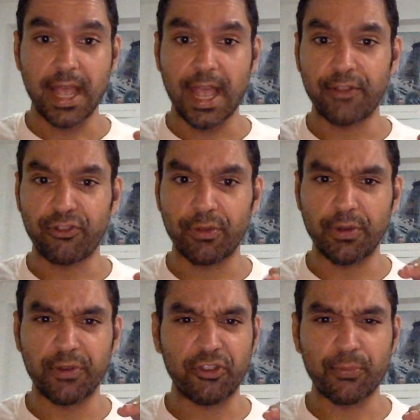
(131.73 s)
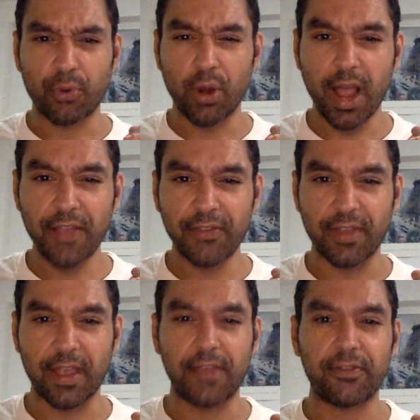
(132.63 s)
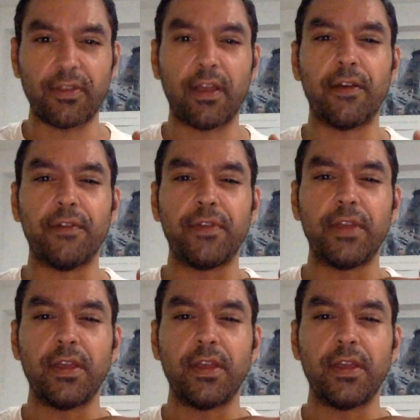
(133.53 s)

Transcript: And so there's this process of,